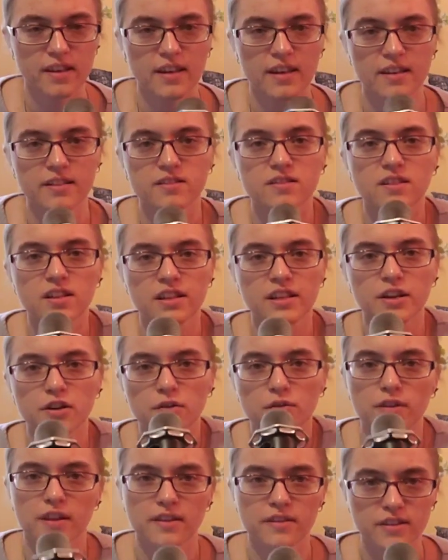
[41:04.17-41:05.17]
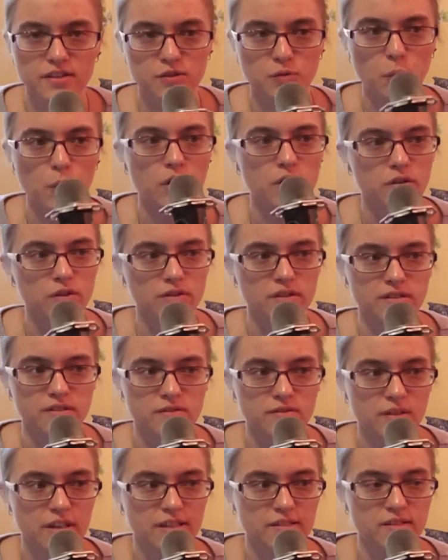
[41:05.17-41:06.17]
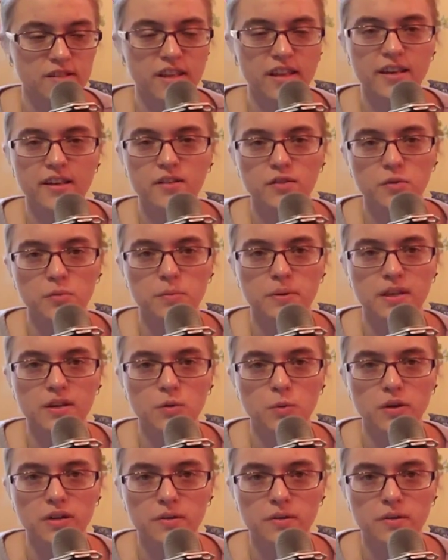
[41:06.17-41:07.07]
it's clear that this world is kill or be